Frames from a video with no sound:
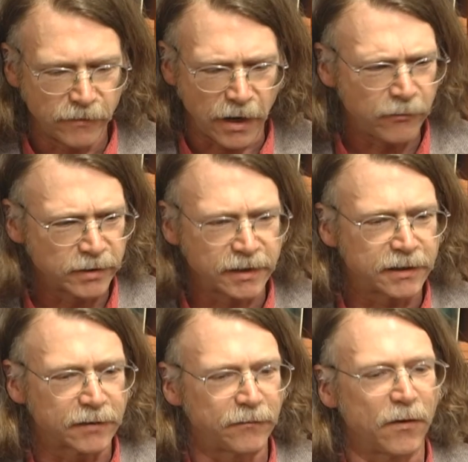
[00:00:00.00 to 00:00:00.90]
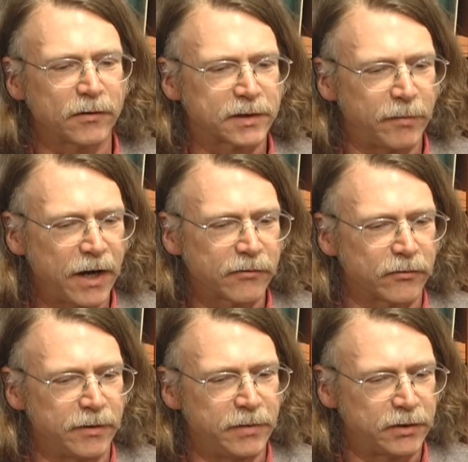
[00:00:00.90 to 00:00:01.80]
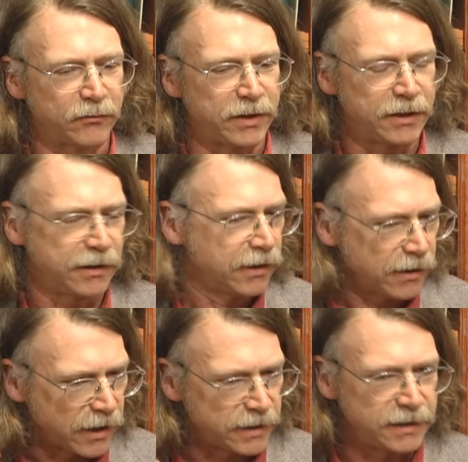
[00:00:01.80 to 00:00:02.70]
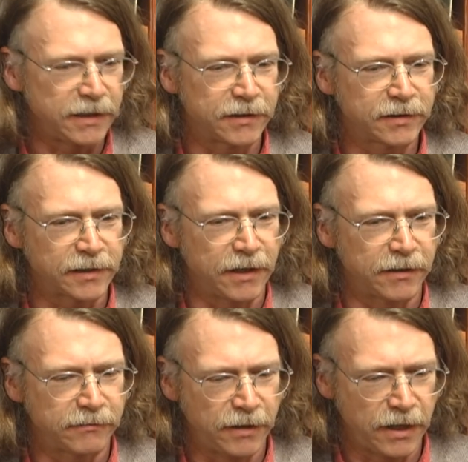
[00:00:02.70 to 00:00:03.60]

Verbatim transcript: I would say it's a false boundary between ideas and,